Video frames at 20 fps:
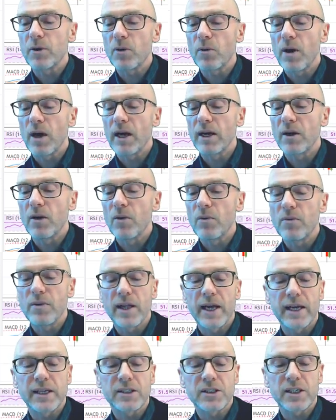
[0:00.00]
eye on
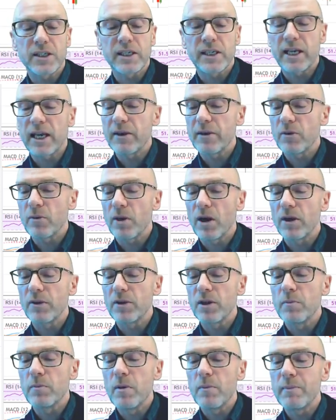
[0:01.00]
that, and keep your eye on
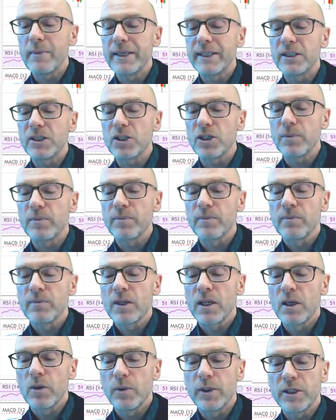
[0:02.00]
the momentum,
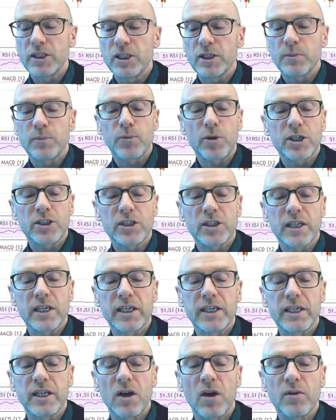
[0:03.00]
which is
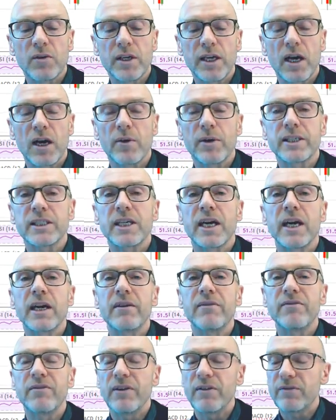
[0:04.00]
presently on the RSI
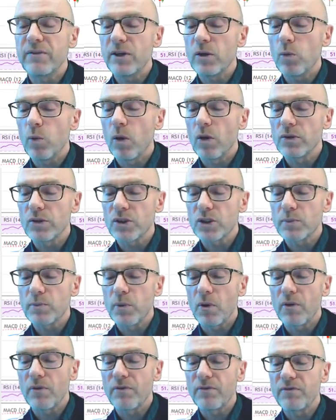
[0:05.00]

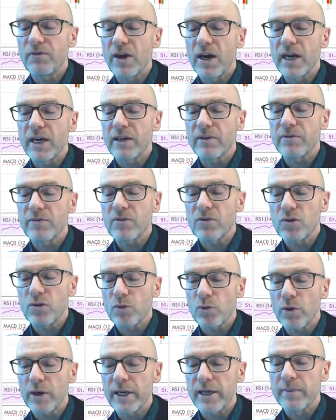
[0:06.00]

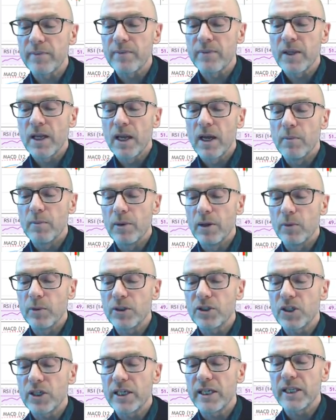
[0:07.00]
51.53, but we're
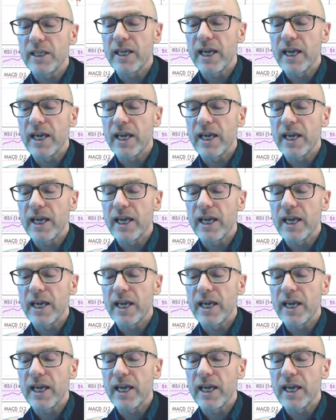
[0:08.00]
seeing the